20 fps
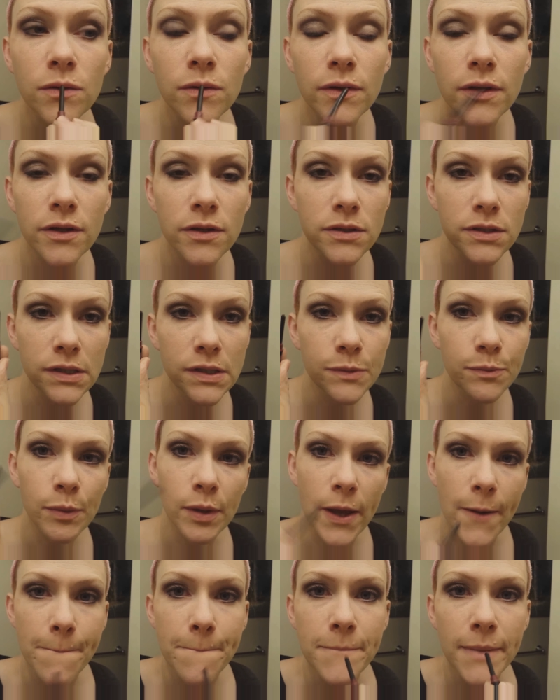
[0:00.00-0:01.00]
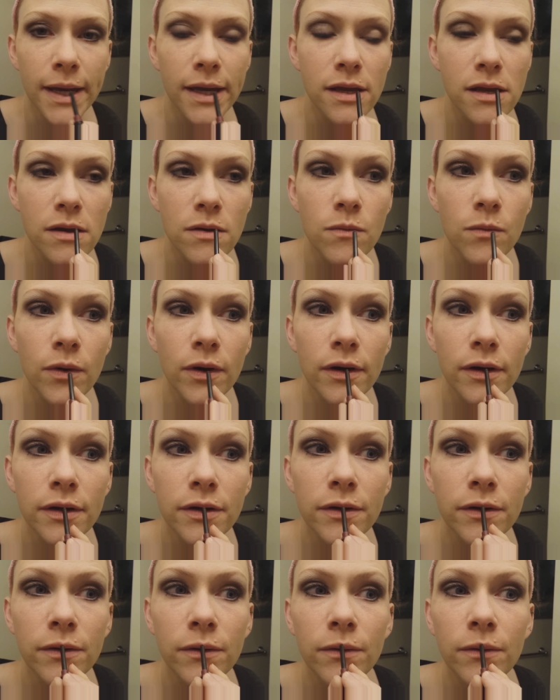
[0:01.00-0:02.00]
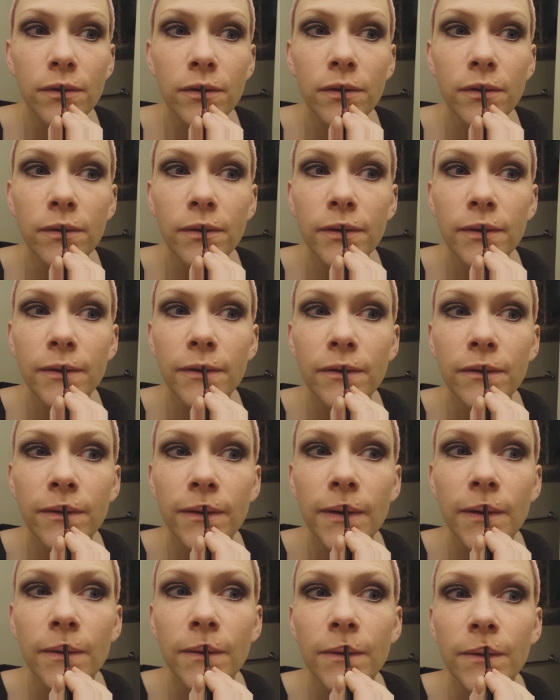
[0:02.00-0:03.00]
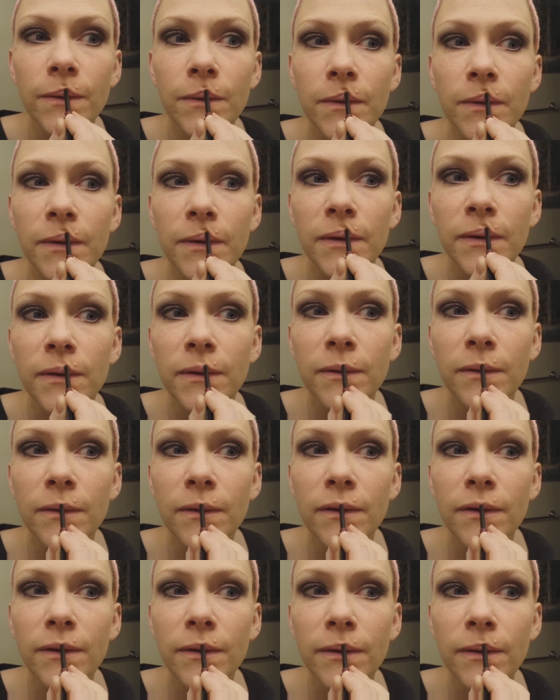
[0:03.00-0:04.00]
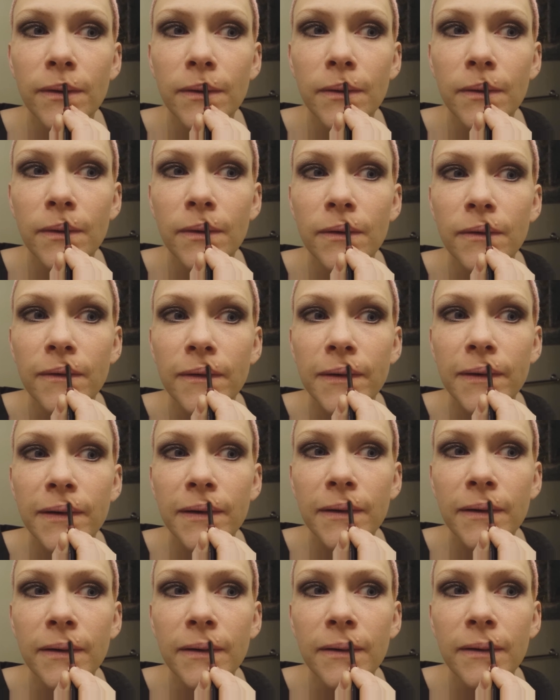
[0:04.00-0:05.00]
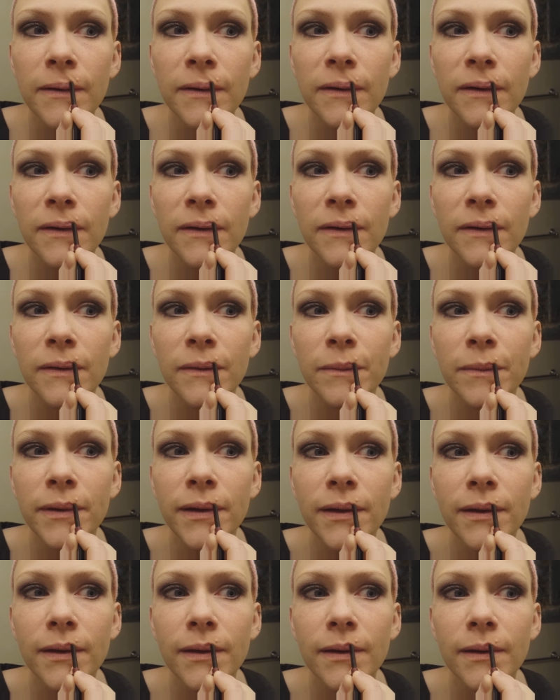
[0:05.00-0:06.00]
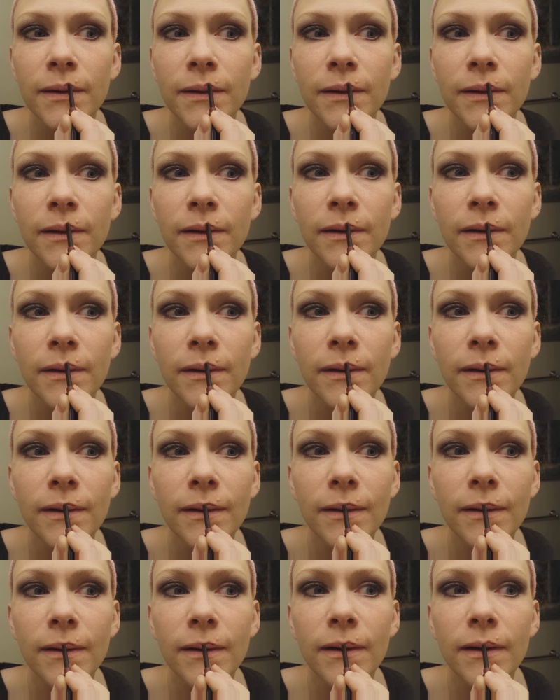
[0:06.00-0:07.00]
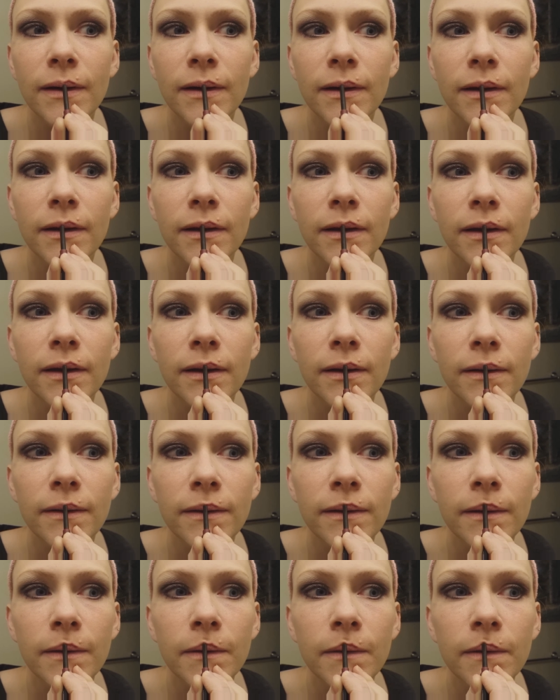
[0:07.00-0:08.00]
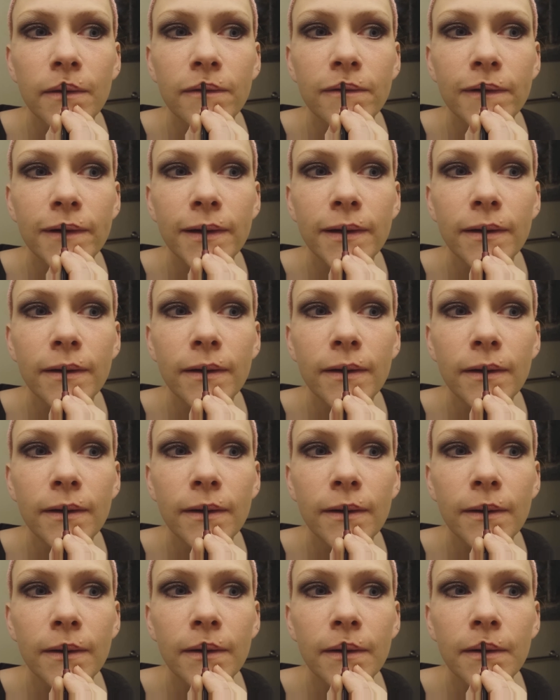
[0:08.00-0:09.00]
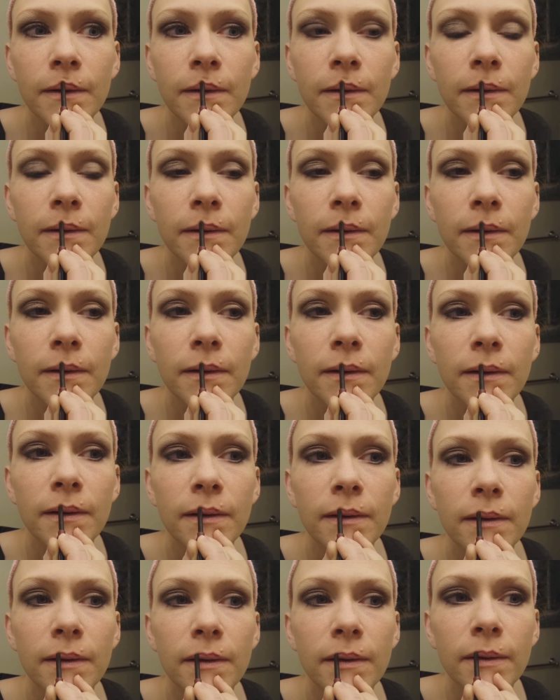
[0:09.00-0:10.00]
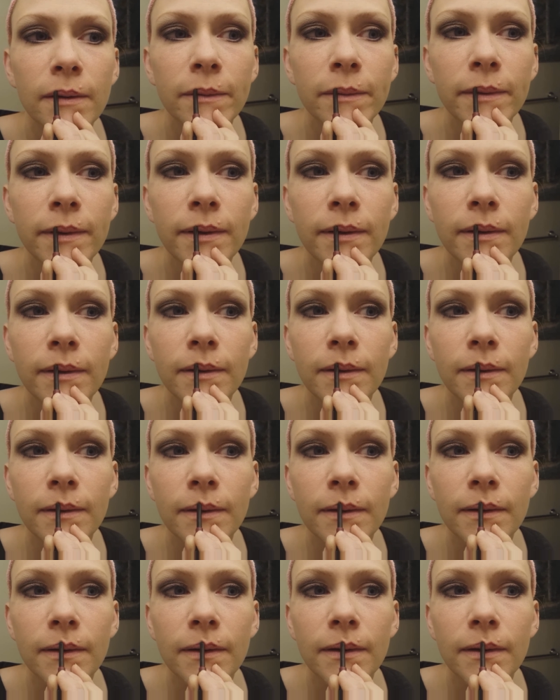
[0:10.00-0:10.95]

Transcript: this is Plum, and we're going to do two little seagulls. We're going to do a seagull over here, a little peek, and a seagull over here, a little peek.